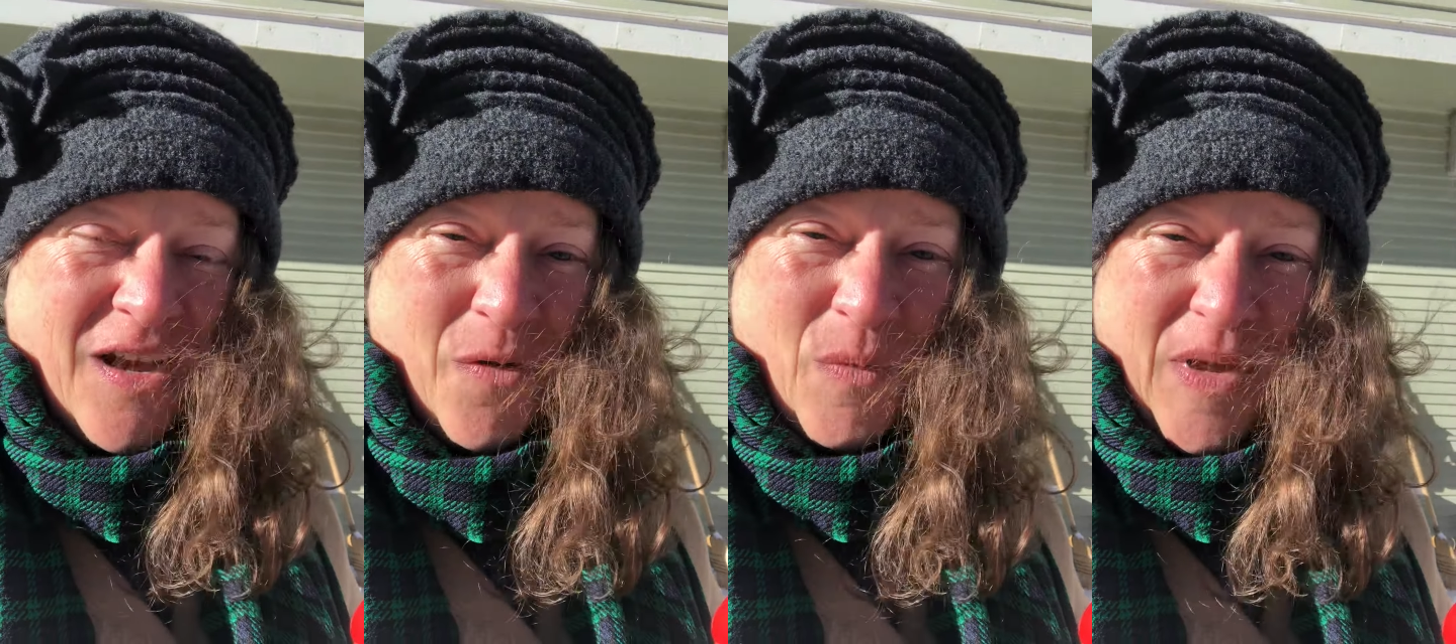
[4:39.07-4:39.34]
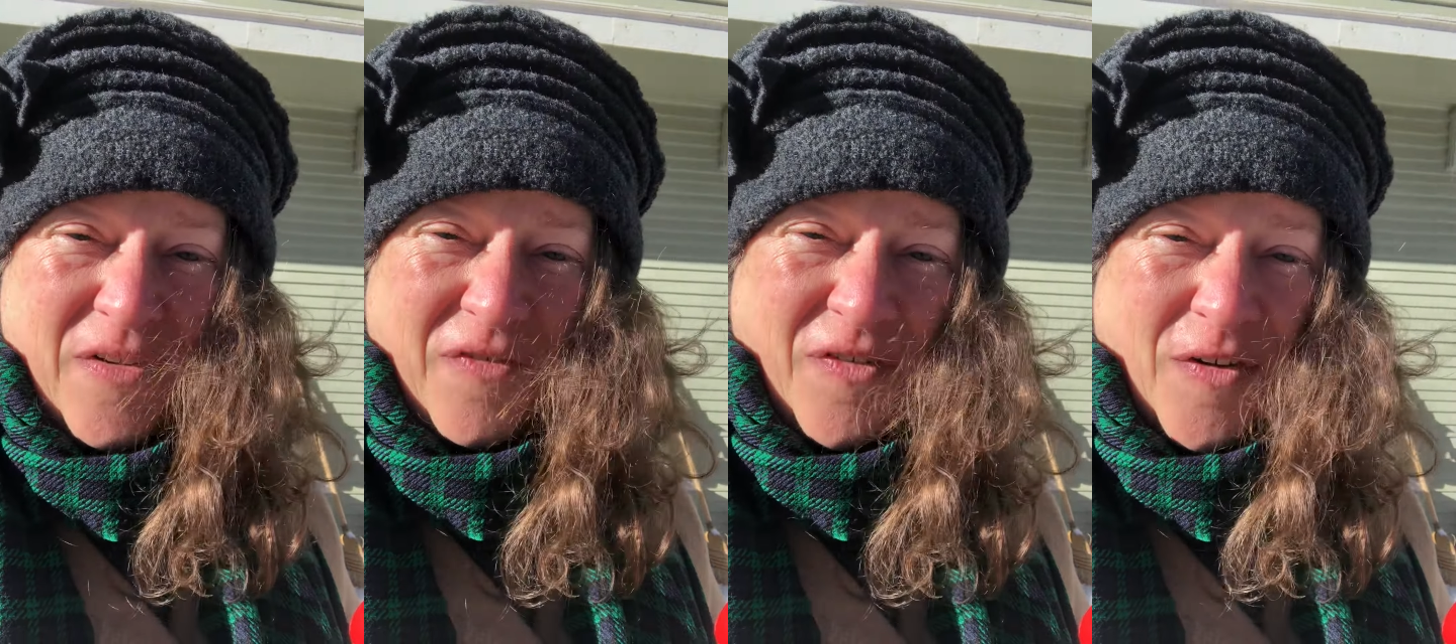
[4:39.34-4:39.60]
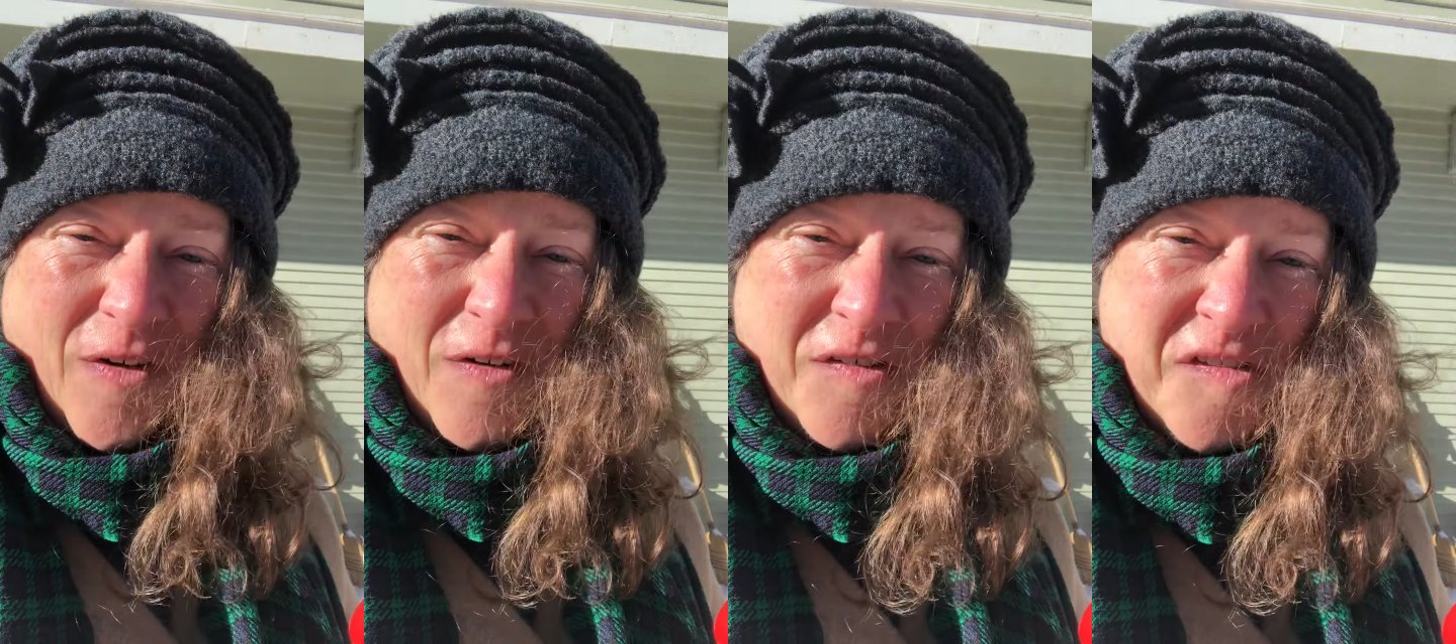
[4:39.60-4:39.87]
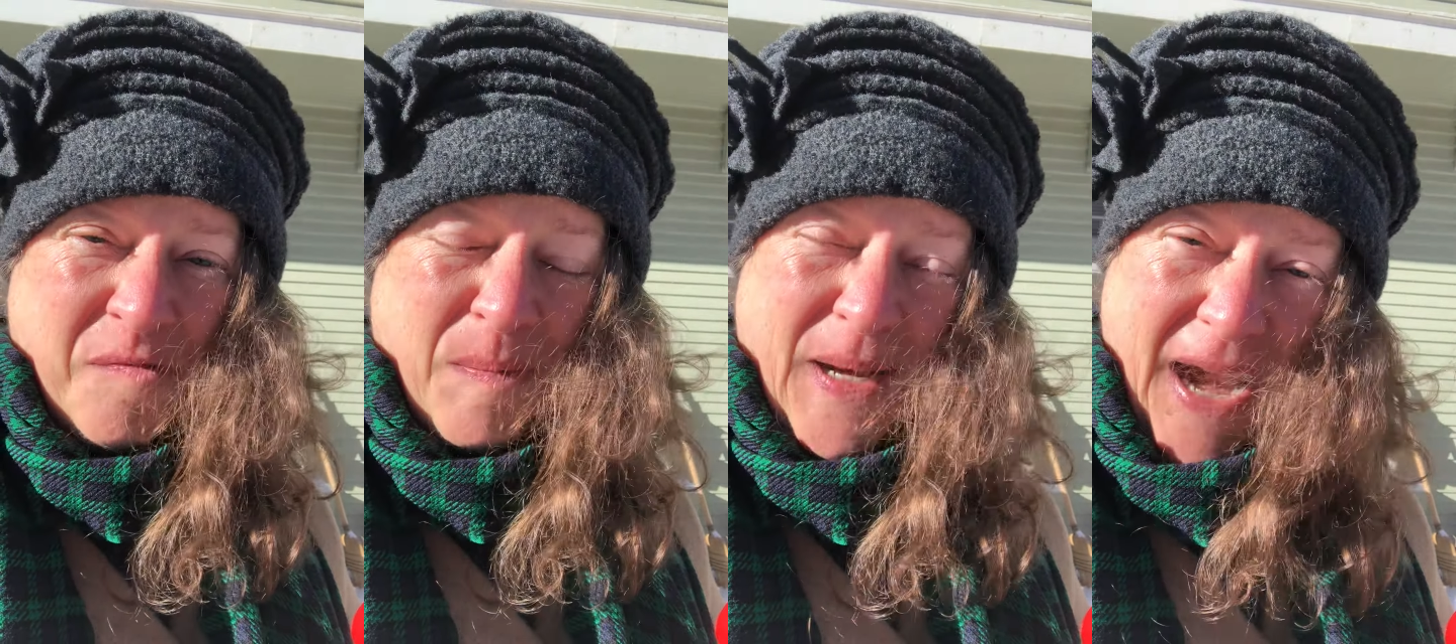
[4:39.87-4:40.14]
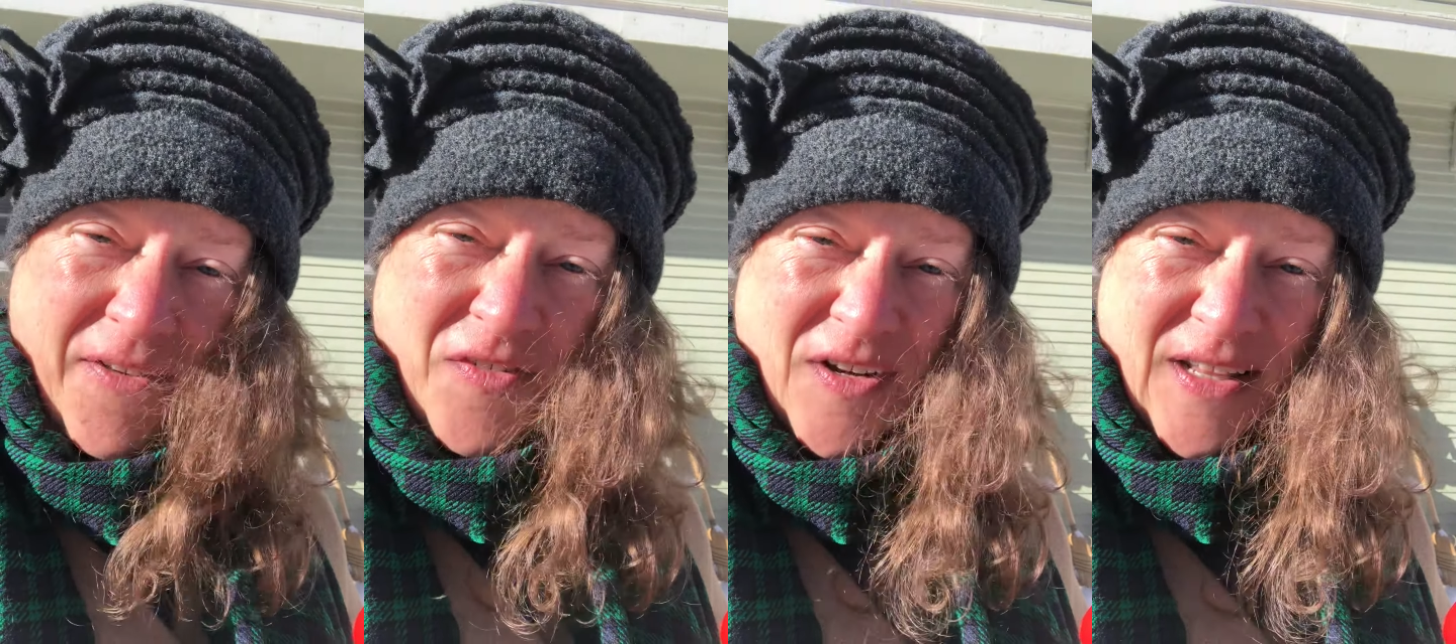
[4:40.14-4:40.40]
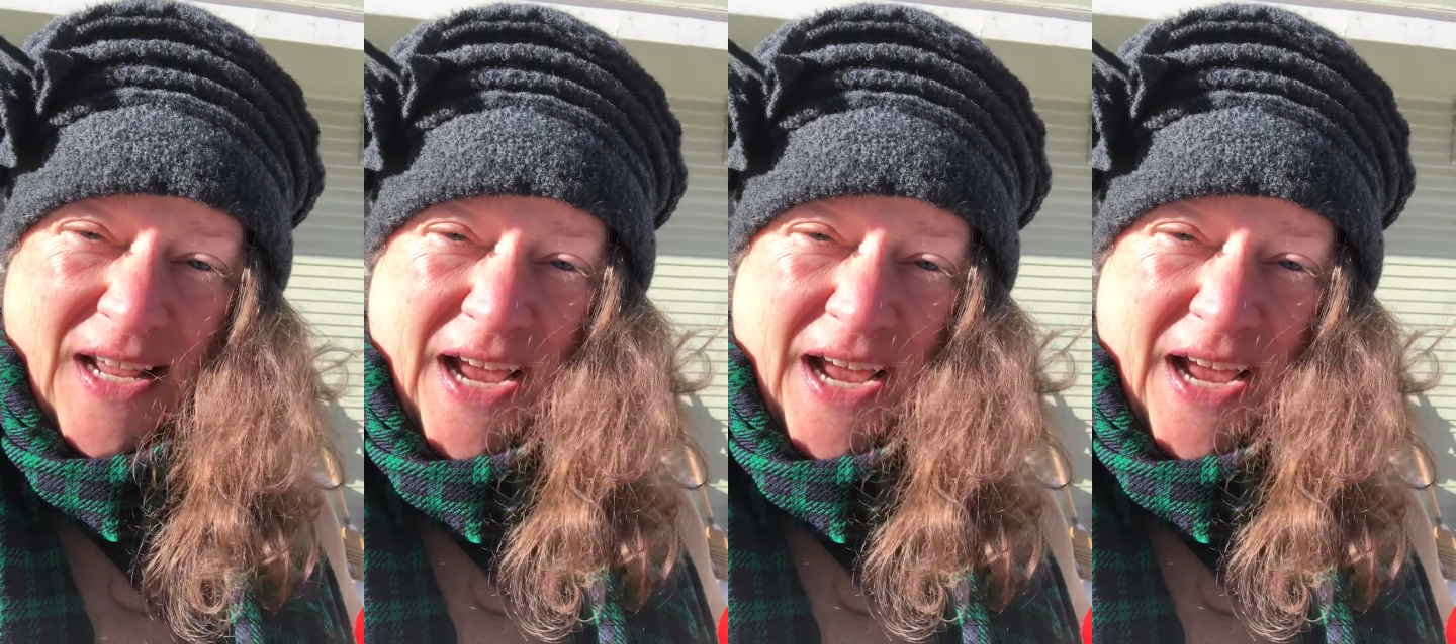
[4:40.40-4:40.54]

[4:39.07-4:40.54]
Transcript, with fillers: went first, but after